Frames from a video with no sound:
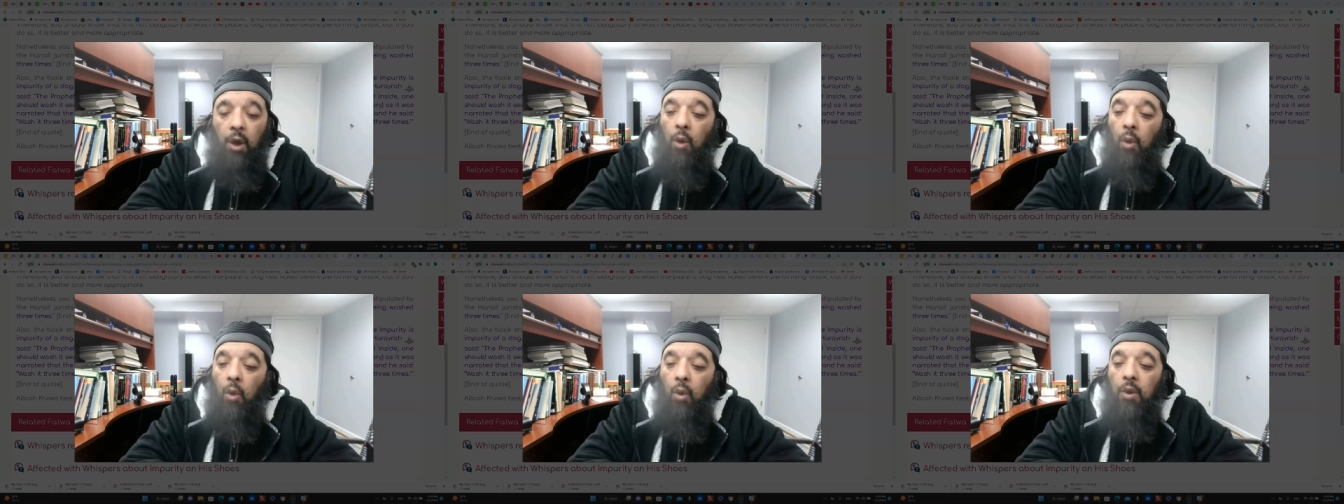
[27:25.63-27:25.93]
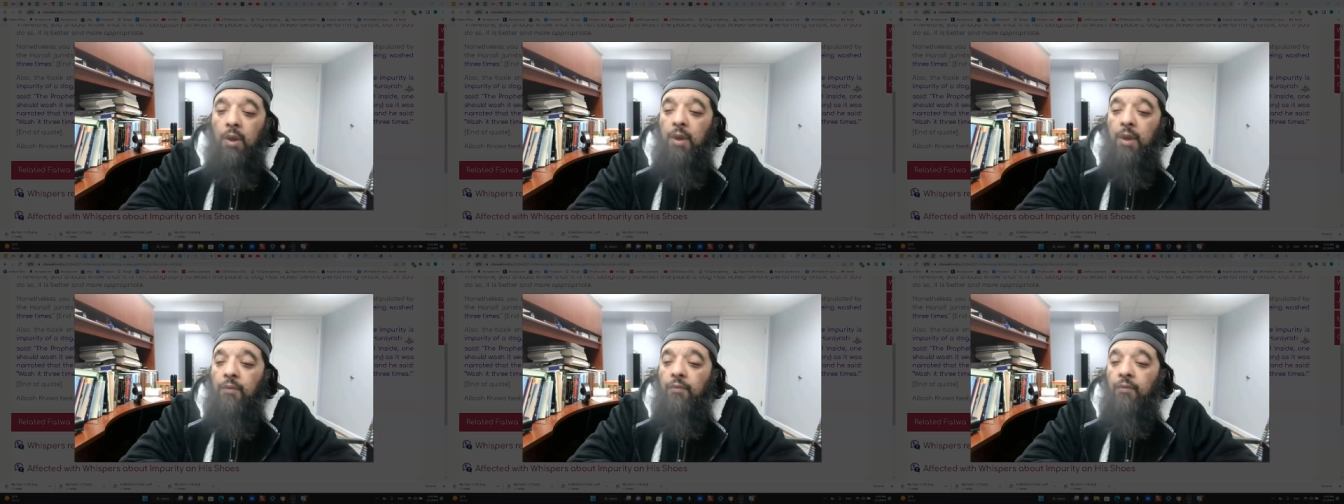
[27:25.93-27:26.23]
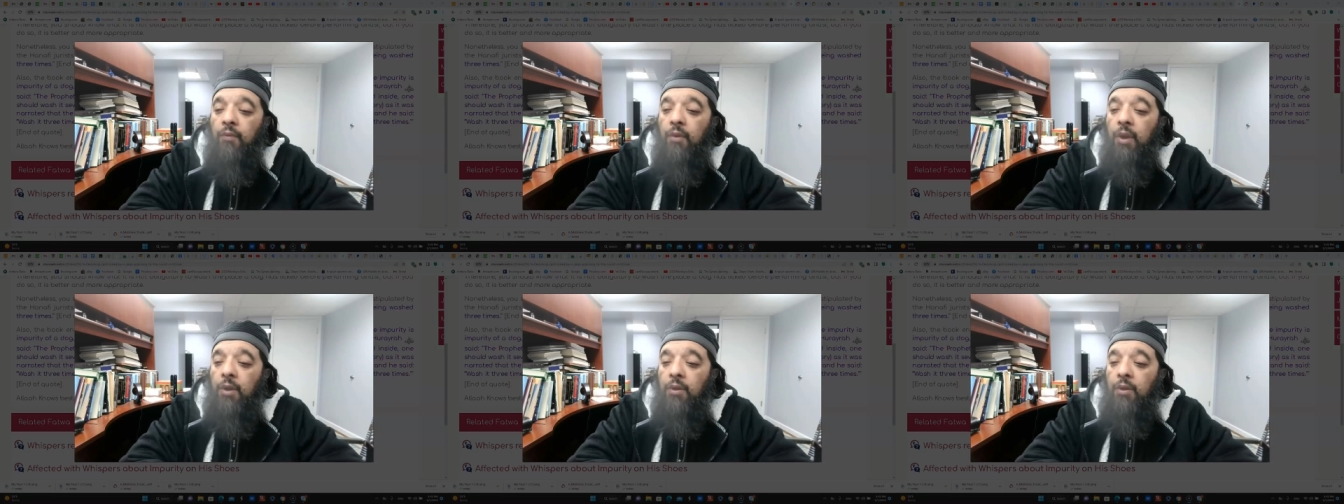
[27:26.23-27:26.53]
or
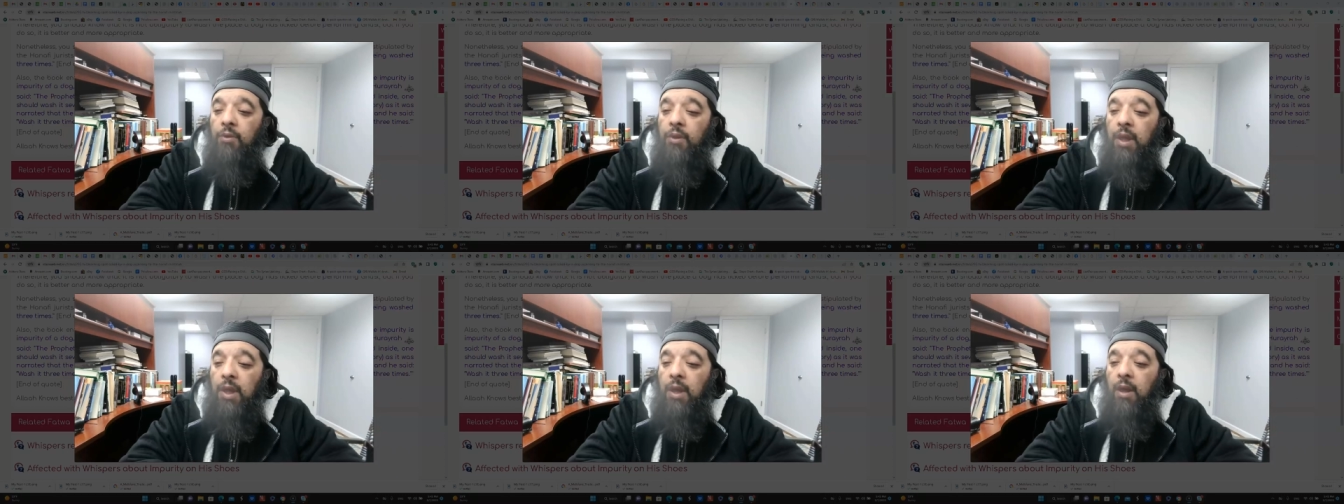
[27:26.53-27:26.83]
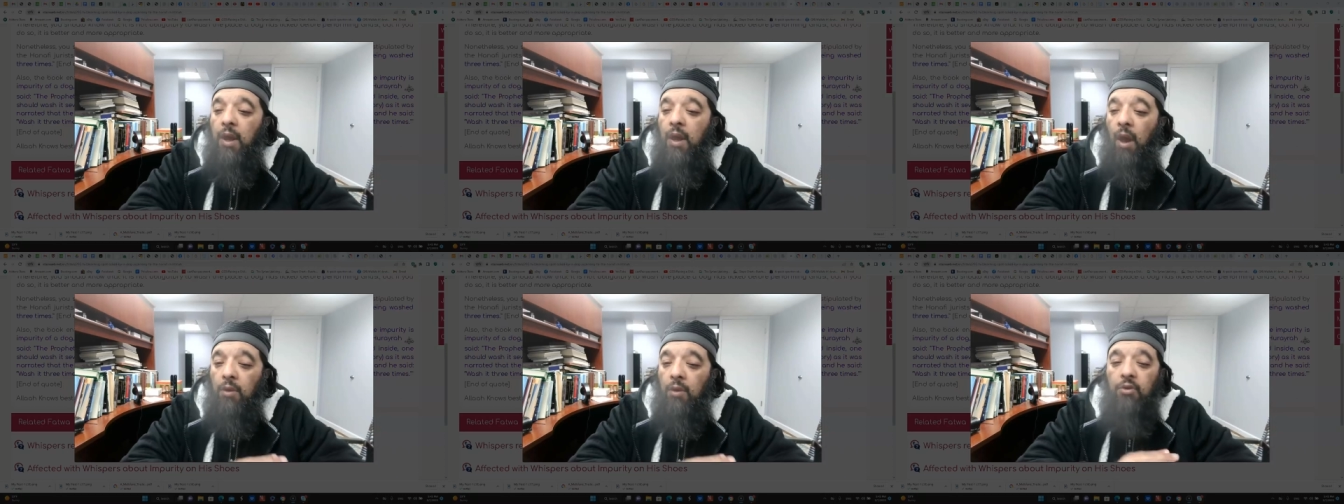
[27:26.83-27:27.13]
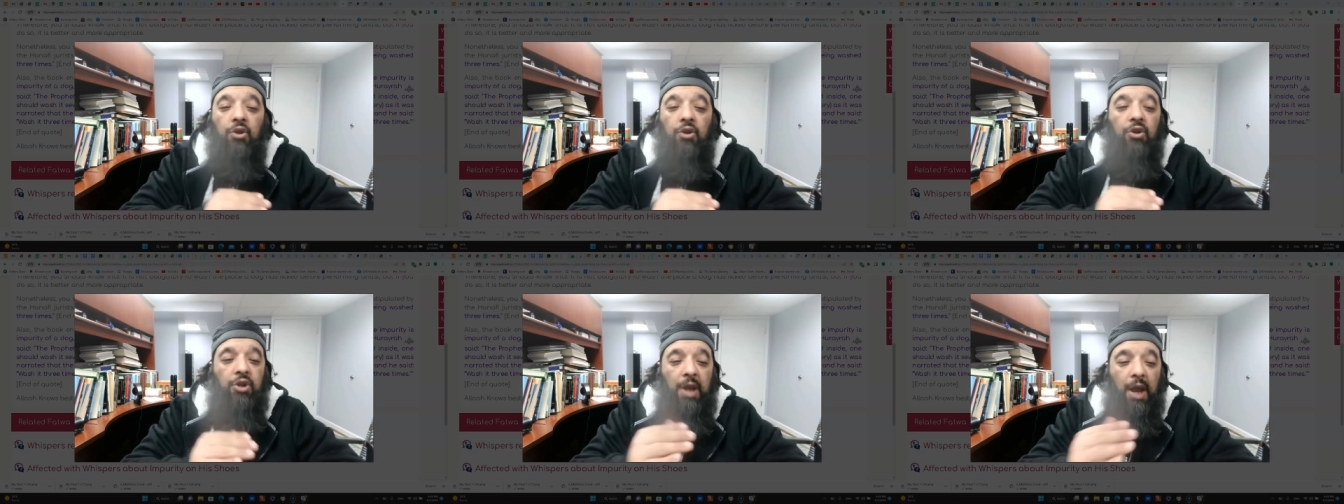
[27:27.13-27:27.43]
if the
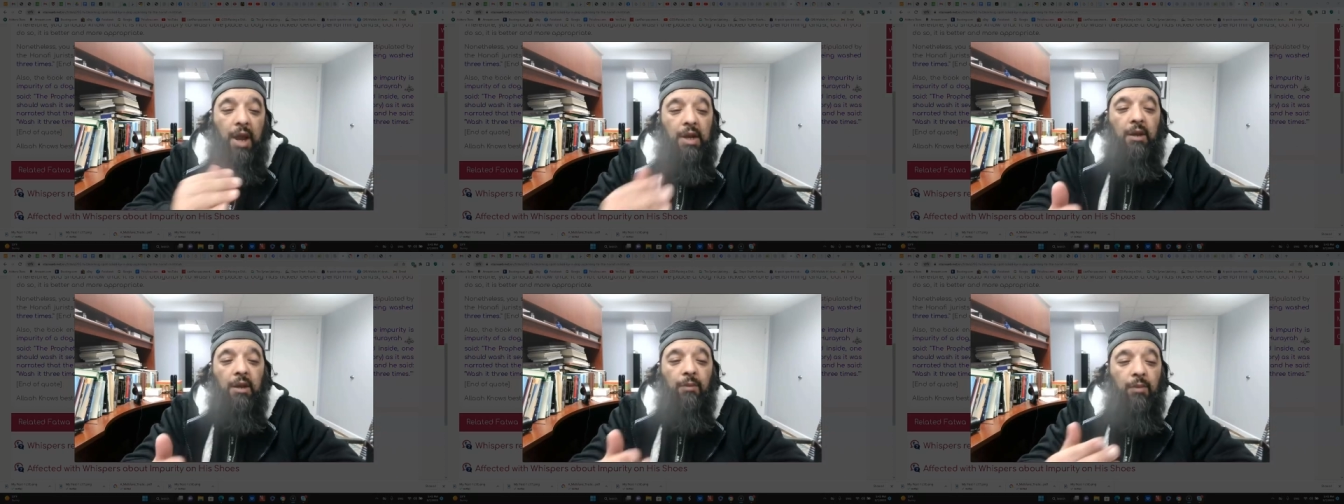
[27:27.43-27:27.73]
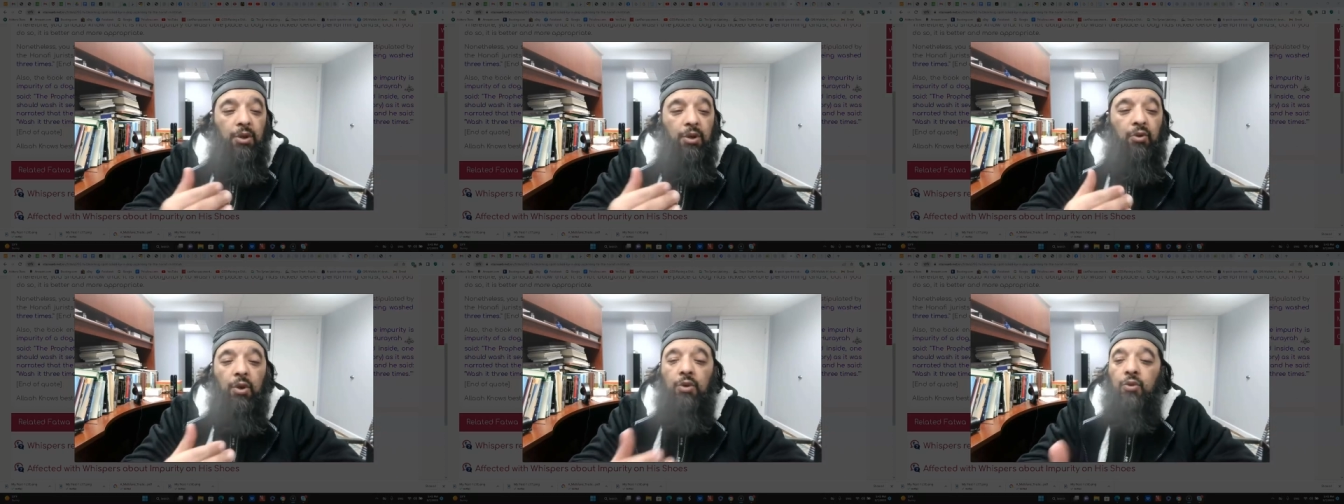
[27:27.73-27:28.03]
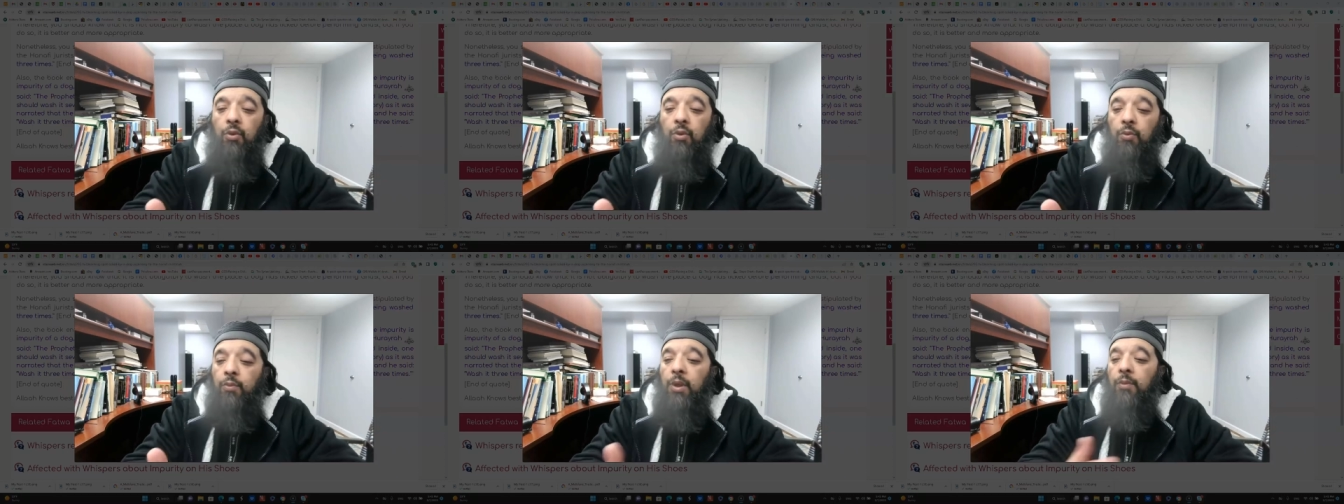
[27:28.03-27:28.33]
understanding between
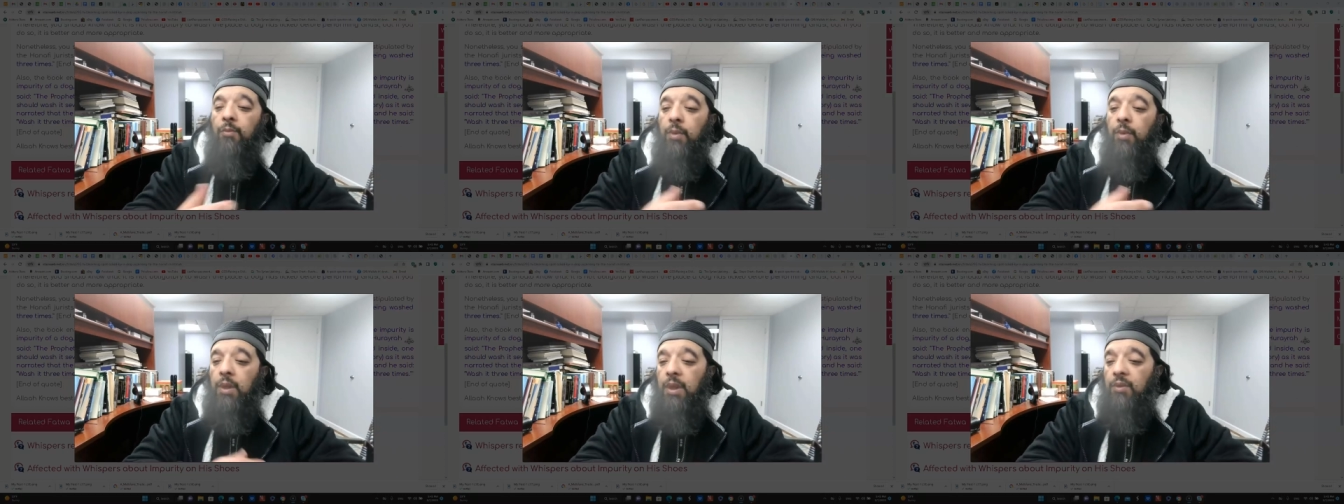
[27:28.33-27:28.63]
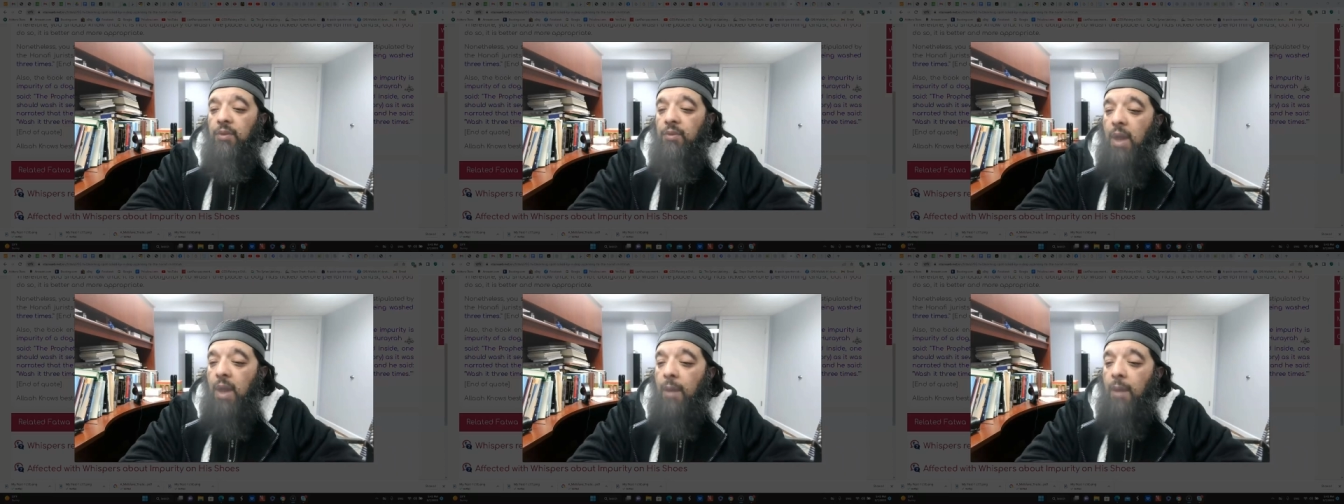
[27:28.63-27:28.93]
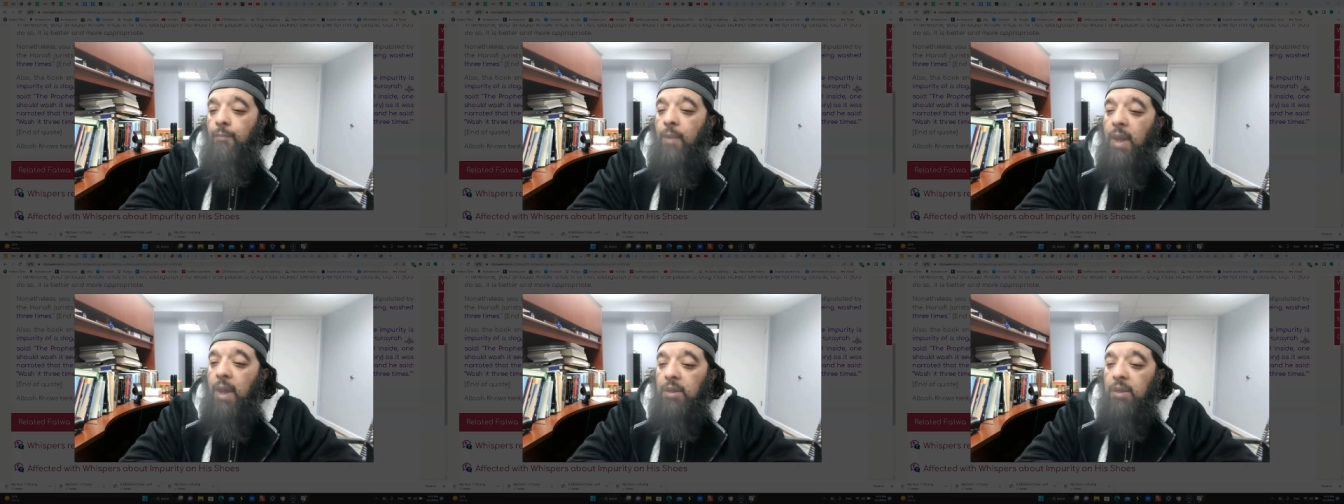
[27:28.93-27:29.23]
two people is
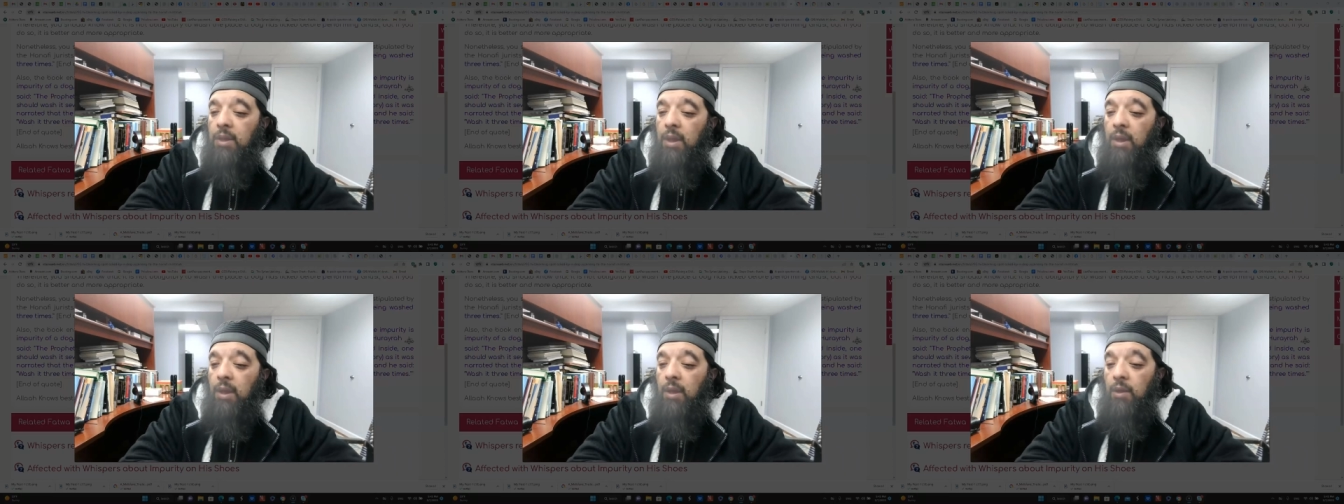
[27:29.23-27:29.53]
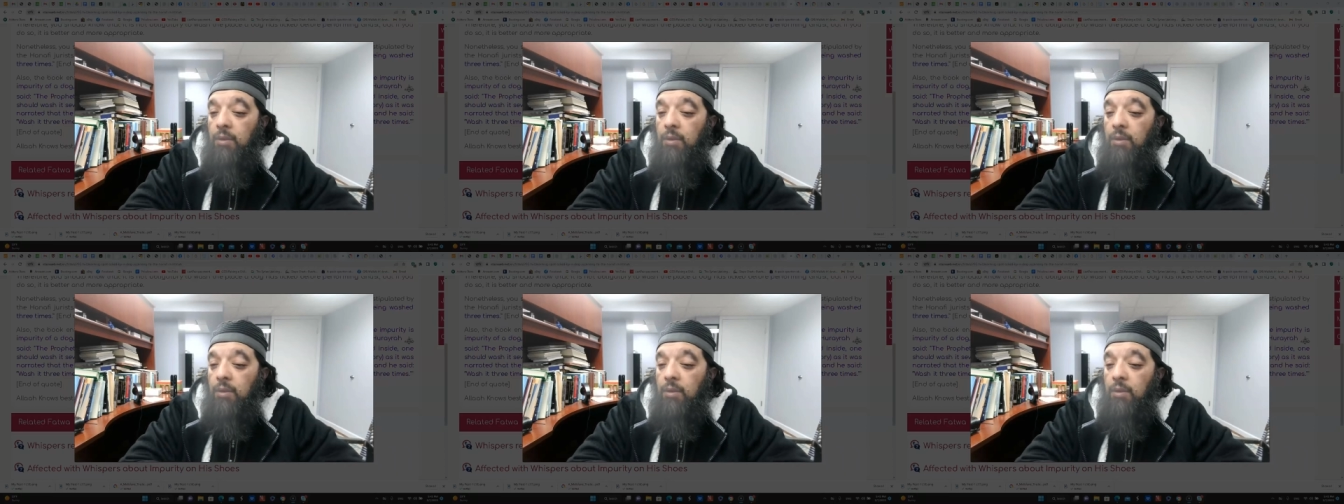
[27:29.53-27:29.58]
not met,